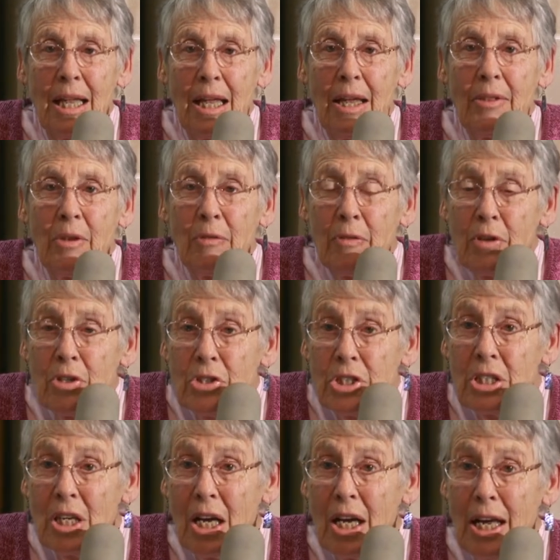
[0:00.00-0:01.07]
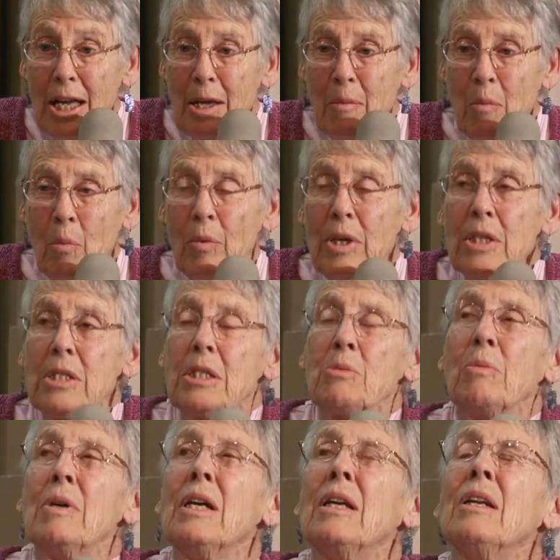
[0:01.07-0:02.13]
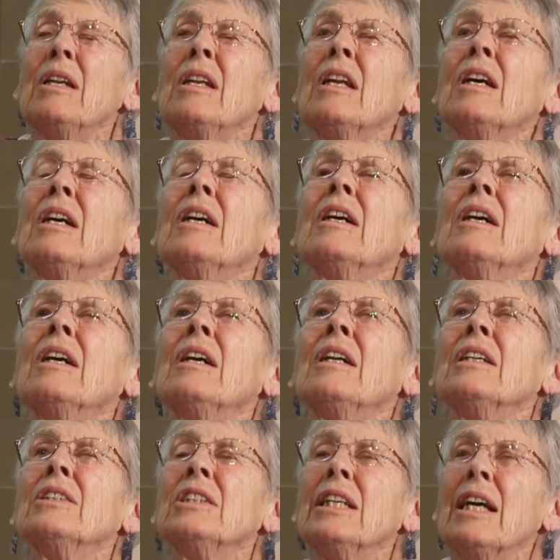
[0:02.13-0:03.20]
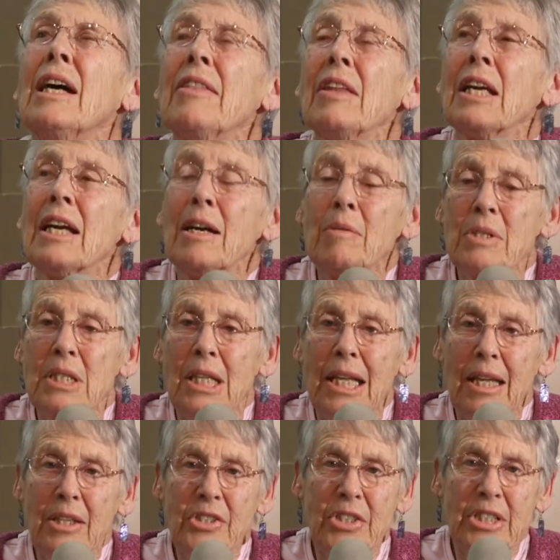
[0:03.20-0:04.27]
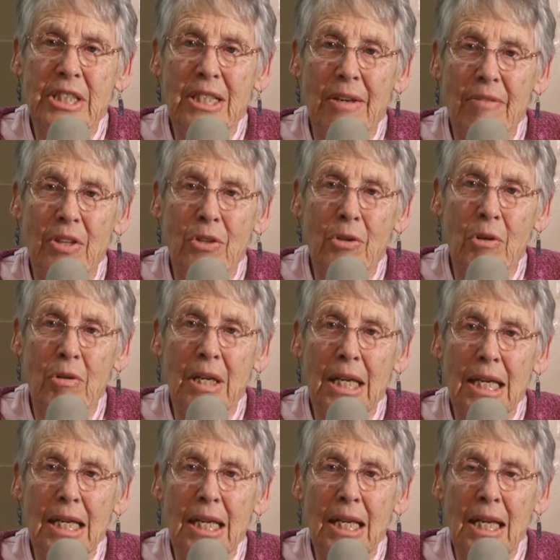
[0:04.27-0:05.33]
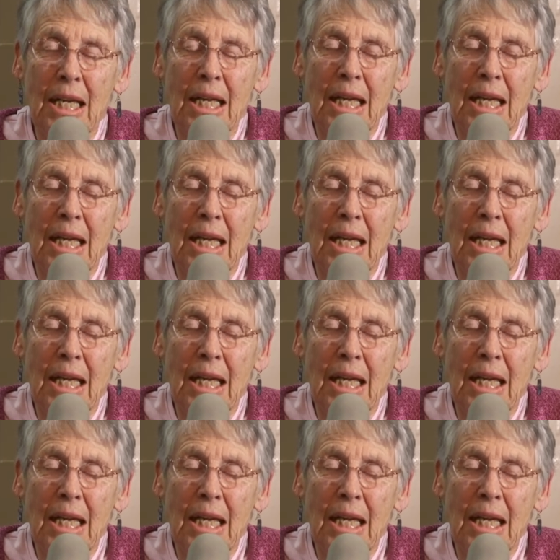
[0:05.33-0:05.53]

And the first time was when, uh, let's see, I think I was in the seventh grade,